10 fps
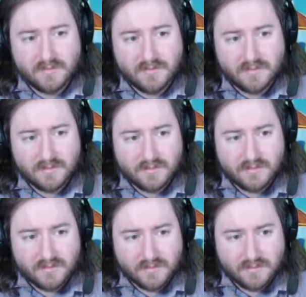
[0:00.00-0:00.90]

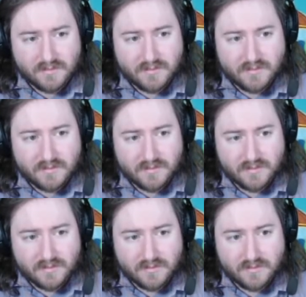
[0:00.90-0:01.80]

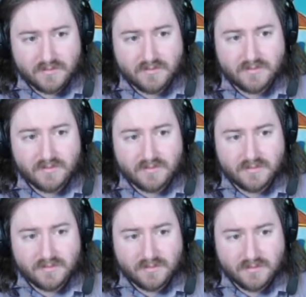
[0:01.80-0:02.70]

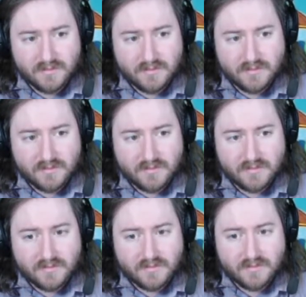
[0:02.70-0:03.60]

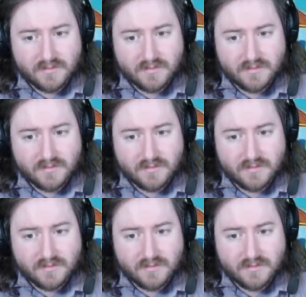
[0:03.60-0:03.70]
The person shown says nothing.